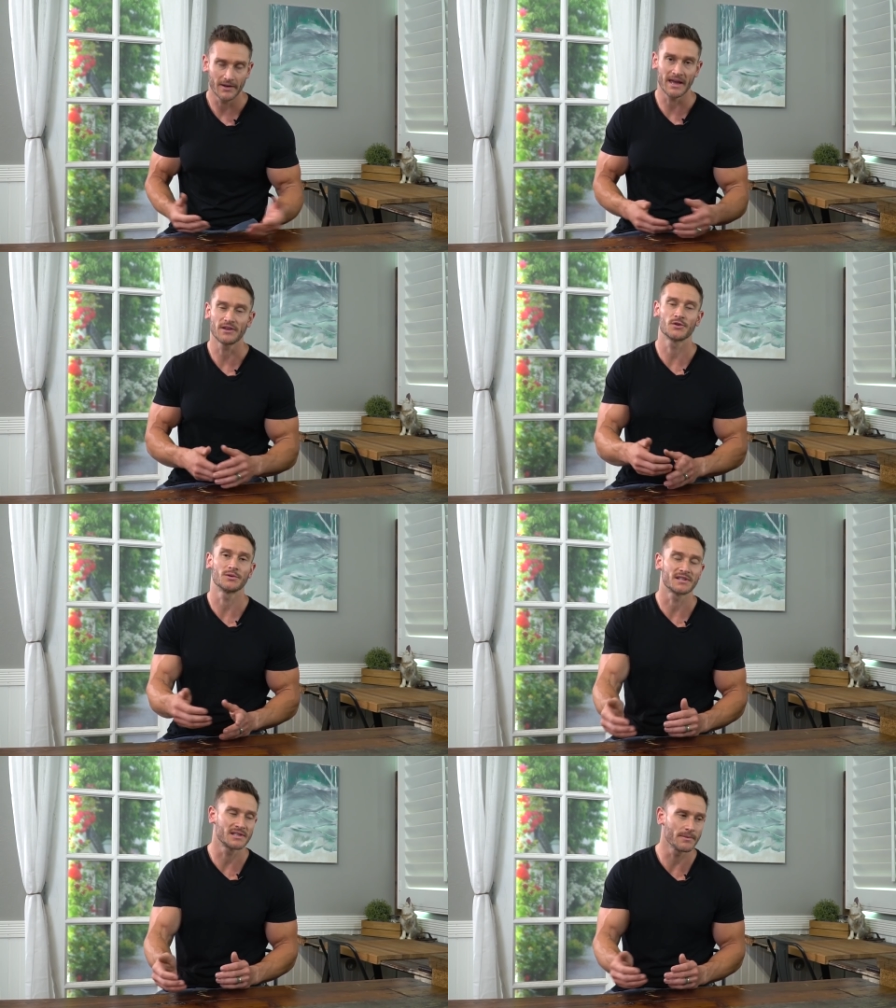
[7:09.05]
Okay, so
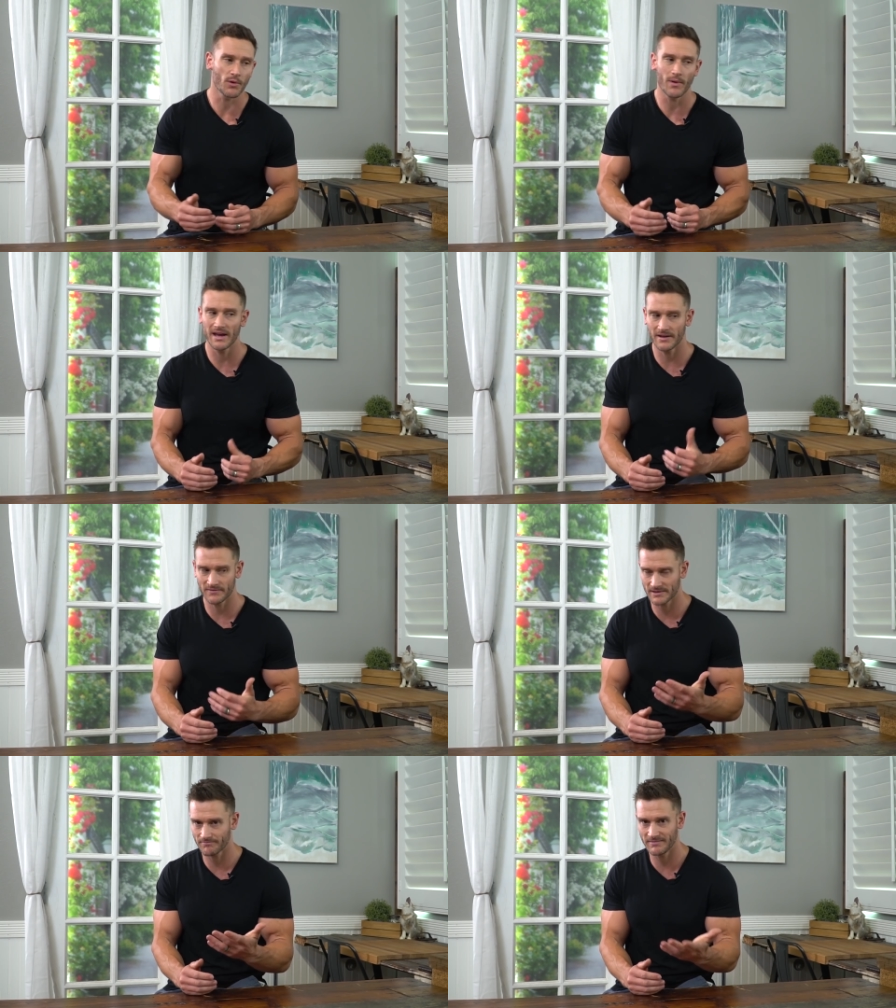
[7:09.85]
it's a simple way of
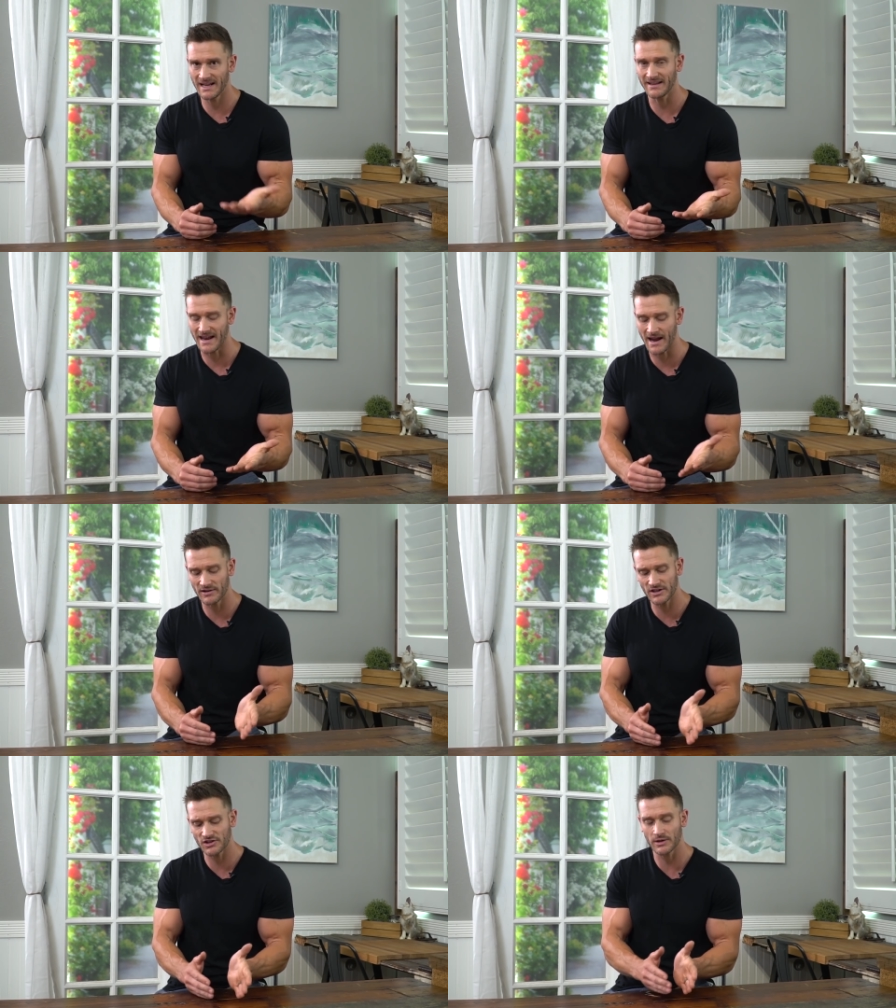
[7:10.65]
getting that. Now,
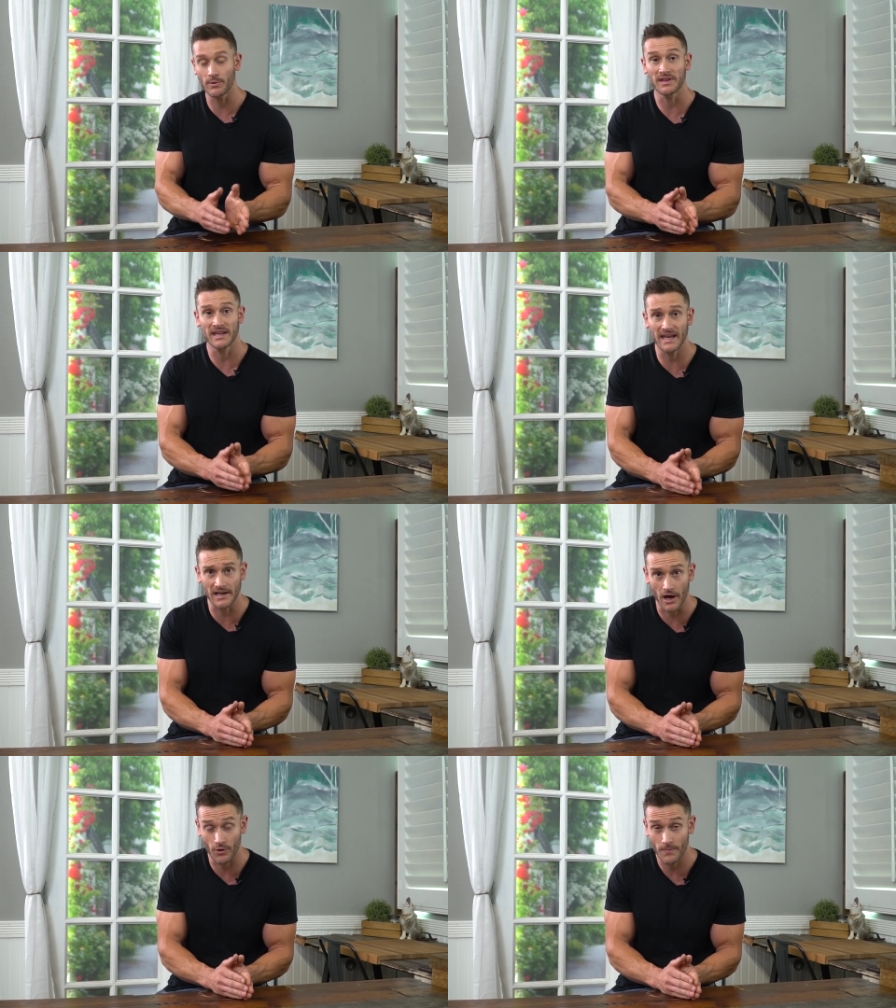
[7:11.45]
additionally, with
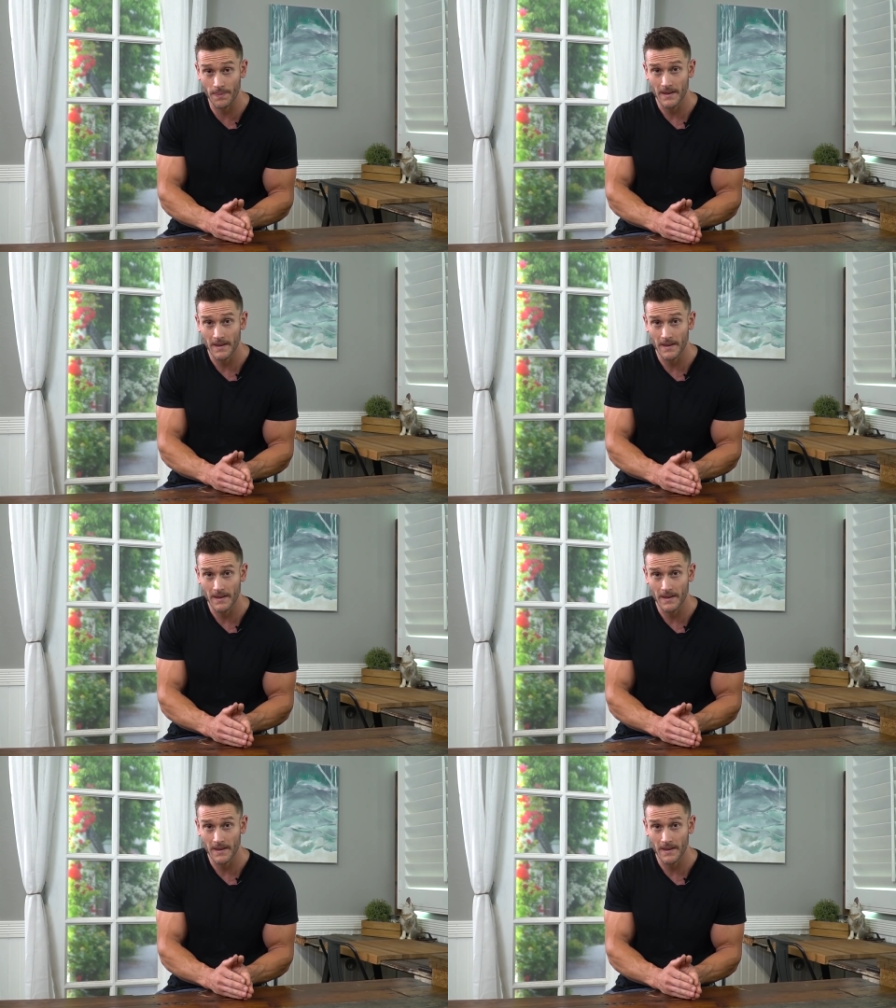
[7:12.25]
keto,